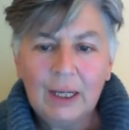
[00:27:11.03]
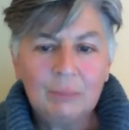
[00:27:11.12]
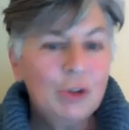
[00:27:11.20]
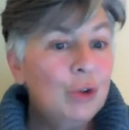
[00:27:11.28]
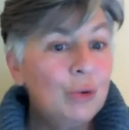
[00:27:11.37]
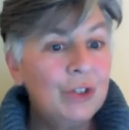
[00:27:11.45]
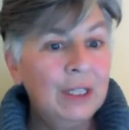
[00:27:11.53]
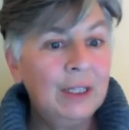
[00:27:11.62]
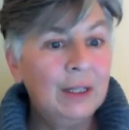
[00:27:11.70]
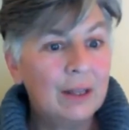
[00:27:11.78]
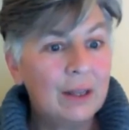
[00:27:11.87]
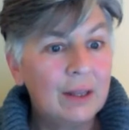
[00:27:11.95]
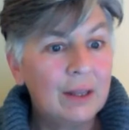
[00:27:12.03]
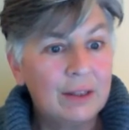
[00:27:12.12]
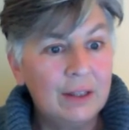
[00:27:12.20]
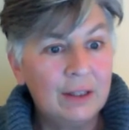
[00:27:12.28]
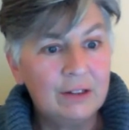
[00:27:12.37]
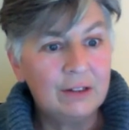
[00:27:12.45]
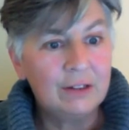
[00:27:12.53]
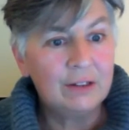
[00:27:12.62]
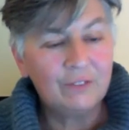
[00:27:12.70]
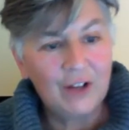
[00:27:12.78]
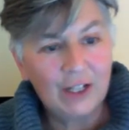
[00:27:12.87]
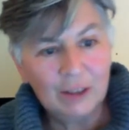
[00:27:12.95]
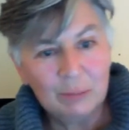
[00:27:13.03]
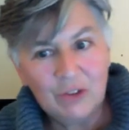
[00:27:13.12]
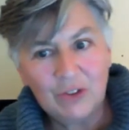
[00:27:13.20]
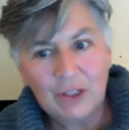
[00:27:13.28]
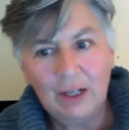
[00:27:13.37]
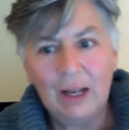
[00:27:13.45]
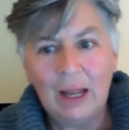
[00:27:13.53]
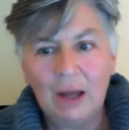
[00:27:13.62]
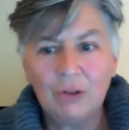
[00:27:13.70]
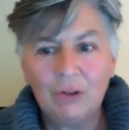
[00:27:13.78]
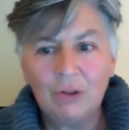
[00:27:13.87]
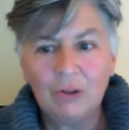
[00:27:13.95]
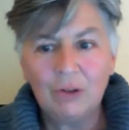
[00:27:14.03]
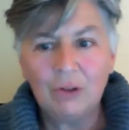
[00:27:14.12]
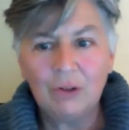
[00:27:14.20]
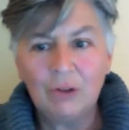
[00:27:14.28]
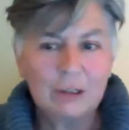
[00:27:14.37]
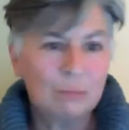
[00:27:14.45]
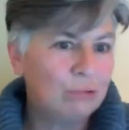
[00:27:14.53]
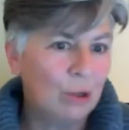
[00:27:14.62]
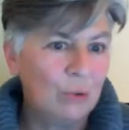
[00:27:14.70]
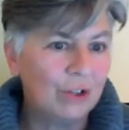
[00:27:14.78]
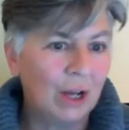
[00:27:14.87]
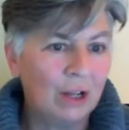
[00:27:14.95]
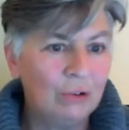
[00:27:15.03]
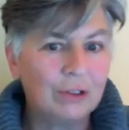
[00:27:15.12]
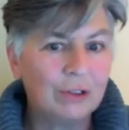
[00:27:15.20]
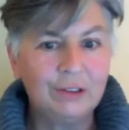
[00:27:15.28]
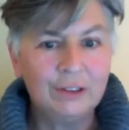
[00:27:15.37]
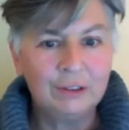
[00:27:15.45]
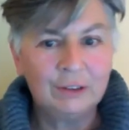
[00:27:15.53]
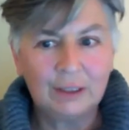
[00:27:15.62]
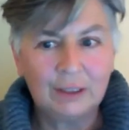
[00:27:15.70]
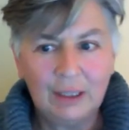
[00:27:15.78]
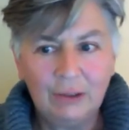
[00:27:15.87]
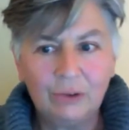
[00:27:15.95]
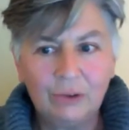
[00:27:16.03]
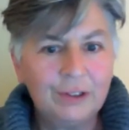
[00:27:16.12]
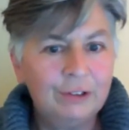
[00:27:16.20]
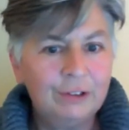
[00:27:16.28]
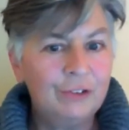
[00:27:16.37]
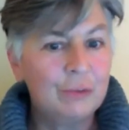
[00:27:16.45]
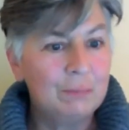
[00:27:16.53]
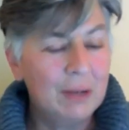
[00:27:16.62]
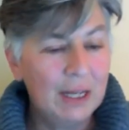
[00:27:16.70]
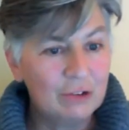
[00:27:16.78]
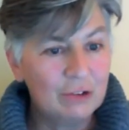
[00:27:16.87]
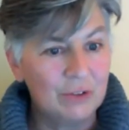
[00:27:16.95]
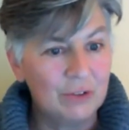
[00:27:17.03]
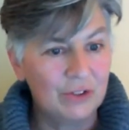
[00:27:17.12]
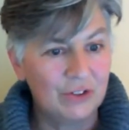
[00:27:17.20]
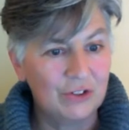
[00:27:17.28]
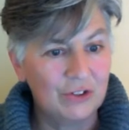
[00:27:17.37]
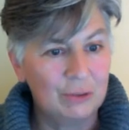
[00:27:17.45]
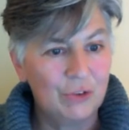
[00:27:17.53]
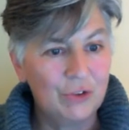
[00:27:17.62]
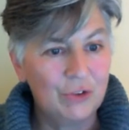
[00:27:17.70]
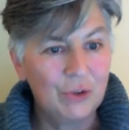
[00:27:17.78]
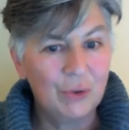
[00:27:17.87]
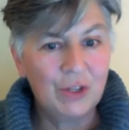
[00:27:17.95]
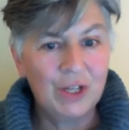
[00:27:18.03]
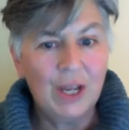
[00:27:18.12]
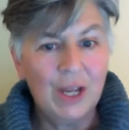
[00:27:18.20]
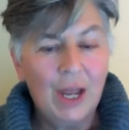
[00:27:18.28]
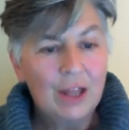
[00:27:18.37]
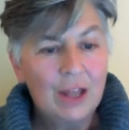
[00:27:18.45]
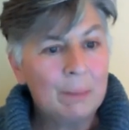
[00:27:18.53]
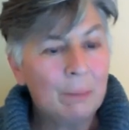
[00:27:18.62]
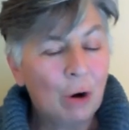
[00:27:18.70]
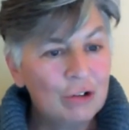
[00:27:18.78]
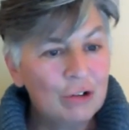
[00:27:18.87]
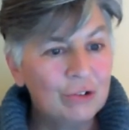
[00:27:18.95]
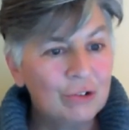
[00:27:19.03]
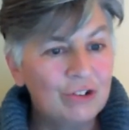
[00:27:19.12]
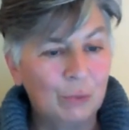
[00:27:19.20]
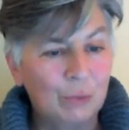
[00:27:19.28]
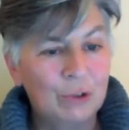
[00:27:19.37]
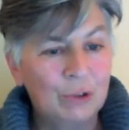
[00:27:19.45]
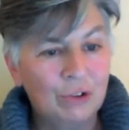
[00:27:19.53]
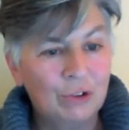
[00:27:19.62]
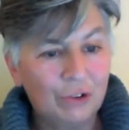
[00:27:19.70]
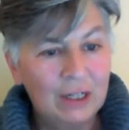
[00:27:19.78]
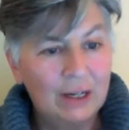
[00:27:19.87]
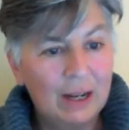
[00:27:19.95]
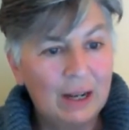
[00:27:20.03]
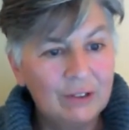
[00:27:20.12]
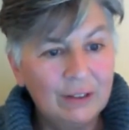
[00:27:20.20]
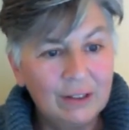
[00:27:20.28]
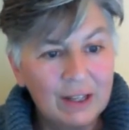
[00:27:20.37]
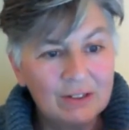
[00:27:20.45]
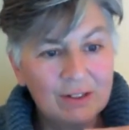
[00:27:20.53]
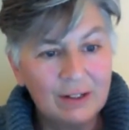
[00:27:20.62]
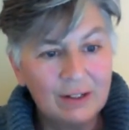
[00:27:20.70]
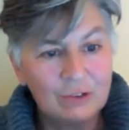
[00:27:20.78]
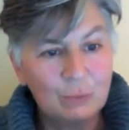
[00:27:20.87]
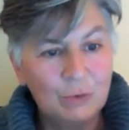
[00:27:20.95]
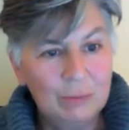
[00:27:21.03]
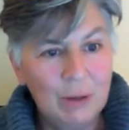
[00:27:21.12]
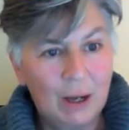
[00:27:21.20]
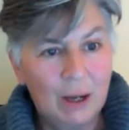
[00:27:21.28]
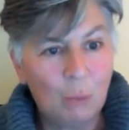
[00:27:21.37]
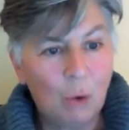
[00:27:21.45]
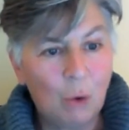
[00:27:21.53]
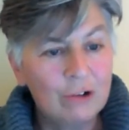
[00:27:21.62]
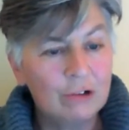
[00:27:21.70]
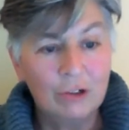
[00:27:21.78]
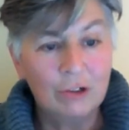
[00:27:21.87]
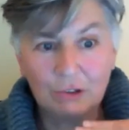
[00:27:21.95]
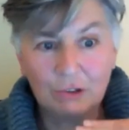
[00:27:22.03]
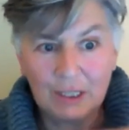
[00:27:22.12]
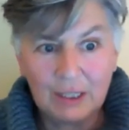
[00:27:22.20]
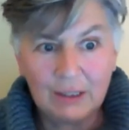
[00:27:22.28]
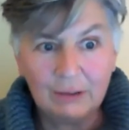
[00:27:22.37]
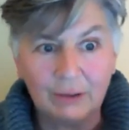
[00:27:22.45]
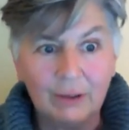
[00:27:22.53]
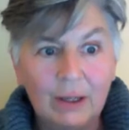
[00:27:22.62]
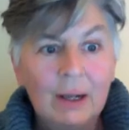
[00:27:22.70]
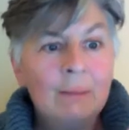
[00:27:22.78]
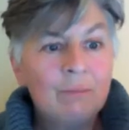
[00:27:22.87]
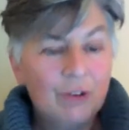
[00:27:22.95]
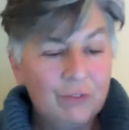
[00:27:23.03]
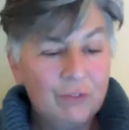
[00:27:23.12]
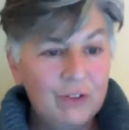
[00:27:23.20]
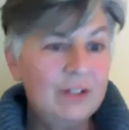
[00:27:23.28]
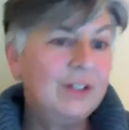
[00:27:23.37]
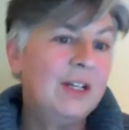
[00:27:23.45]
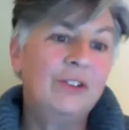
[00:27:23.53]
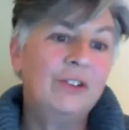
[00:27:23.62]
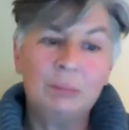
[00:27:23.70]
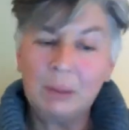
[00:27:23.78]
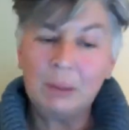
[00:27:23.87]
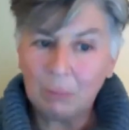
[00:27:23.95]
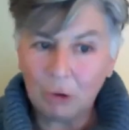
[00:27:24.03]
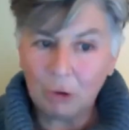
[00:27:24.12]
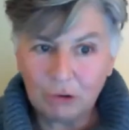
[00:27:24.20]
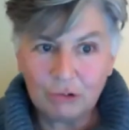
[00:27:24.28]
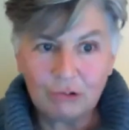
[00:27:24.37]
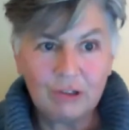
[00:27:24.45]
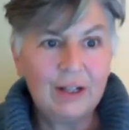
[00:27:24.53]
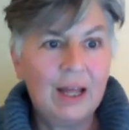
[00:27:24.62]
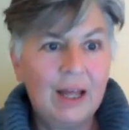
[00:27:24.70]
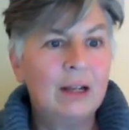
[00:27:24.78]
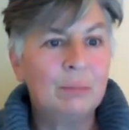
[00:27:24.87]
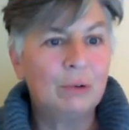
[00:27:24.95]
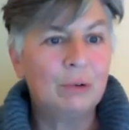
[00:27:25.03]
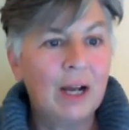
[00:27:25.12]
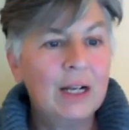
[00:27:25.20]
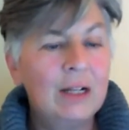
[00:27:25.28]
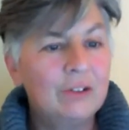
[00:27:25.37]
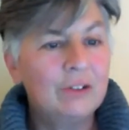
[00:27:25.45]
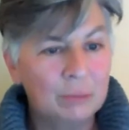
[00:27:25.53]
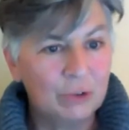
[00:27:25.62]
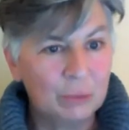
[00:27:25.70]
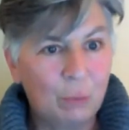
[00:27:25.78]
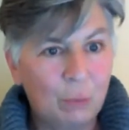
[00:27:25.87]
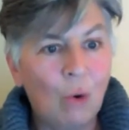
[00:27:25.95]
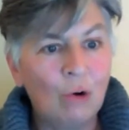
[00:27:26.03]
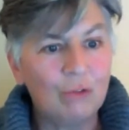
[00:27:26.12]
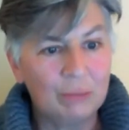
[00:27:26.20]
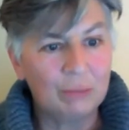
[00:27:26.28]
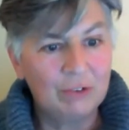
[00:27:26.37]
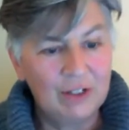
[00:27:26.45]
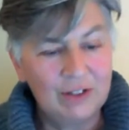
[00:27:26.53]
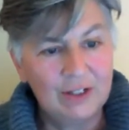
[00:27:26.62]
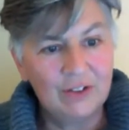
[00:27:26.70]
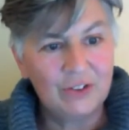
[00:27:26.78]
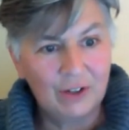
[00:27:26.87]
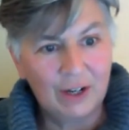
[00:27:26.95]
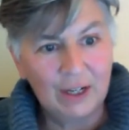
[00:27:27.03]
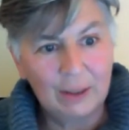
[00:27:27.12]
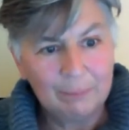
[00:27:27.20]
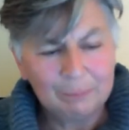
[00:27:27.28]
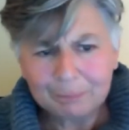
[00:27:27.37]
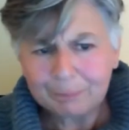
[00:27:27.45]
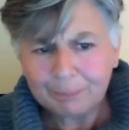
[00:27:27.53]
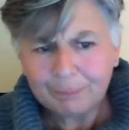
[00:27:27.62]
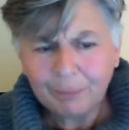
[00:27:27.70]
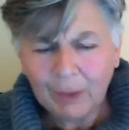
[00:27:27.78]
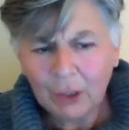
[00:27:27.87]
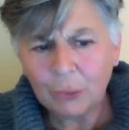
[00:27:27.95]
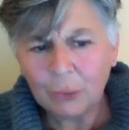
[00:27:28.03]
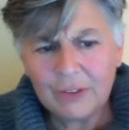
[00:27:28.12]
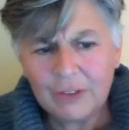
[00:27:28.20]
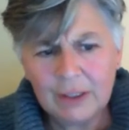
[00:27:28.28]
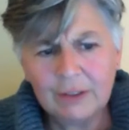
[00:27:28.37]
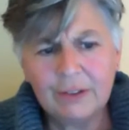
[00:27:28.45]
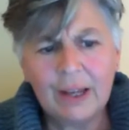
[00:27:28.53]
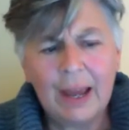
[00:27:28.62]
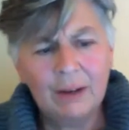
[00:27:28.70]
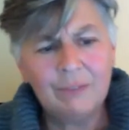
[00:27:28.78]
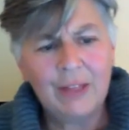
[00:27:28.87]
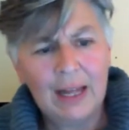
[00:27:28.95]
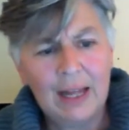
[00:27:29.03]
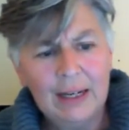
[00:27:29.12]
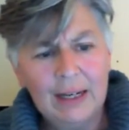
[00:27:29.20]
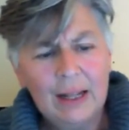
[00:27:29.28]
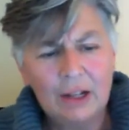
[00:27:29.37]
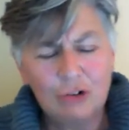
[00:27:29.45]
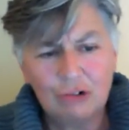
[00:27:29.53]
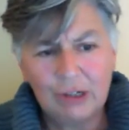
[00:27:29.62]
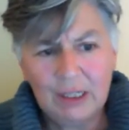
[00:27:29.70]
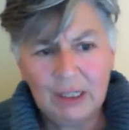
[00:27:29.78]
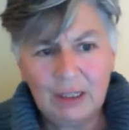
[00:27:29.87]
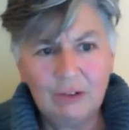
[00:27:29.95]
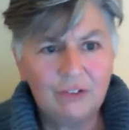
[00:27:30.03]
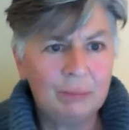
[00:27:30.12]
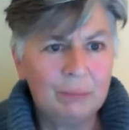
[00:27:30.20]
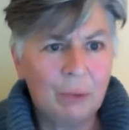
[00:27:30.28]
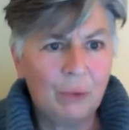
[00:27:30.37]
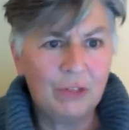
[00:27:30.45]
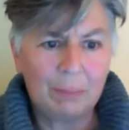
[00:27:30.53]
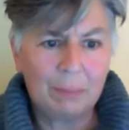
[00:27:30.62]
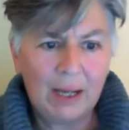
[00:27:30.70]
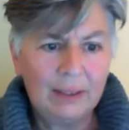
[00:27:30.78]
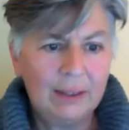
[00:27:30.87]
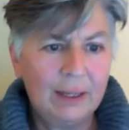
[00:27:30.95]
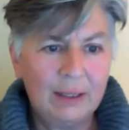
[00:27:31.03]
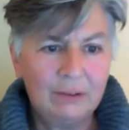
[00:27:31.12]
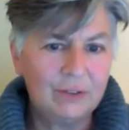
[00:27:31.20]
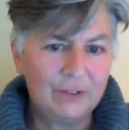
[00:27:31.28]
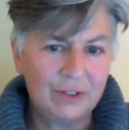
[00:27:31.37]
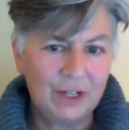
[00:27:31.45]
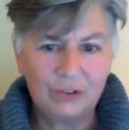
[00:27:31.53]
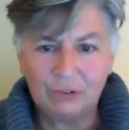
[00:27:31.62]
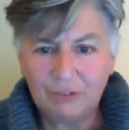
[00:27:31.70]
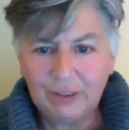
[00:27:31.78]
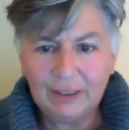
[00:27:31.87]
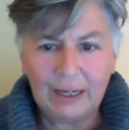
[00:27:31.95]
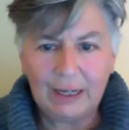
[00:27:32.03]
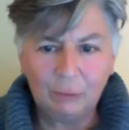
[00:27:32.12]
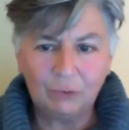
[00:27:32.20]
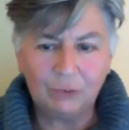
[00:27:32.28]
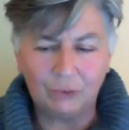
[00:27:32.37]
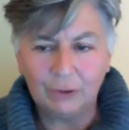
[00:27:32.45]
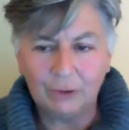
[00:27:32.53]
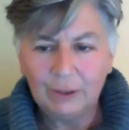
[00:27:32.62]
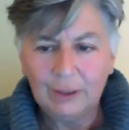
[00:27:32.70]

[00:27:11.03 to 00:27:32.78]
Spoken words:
Using the developments in now the dynamic approach to under-keel clearance management systems. So the marginal ships where you're looking at having less and less water under your keel, the VTS can be monitoring that and providing some support from the VTS side. So I think to have that training from both the pilot and the VTS are really helpful.